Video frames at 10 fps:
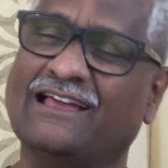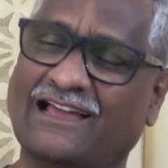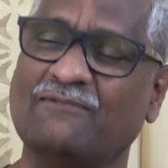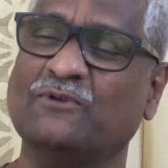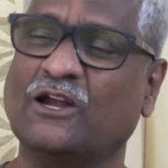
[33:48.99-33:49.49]

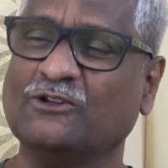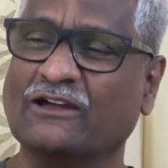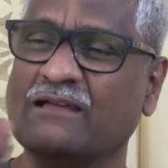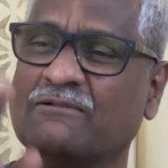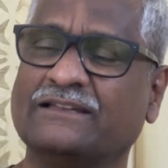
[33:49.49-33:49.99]
I am not
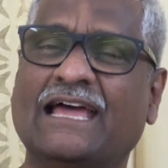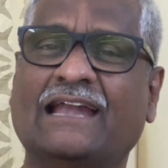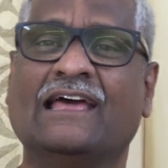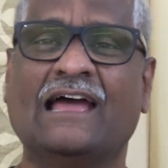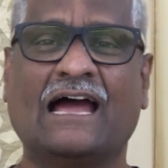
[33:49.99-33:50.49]
talking about
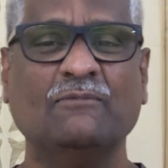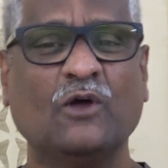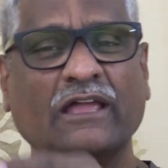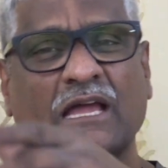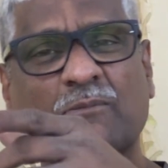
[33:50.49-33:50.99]
that. I am
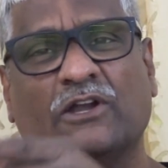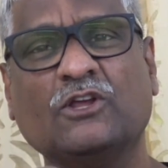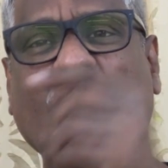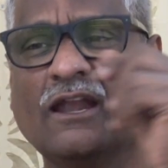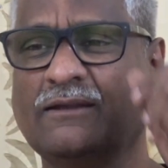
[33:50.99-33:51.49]
talking about
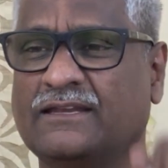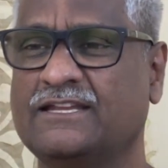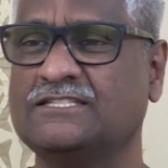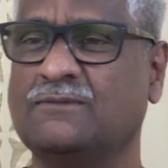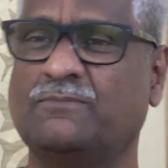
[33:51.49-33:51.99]
your
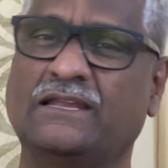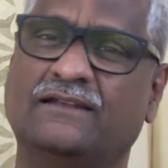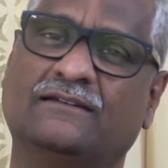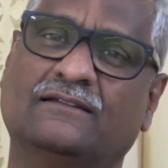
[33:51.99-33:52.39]
discipline.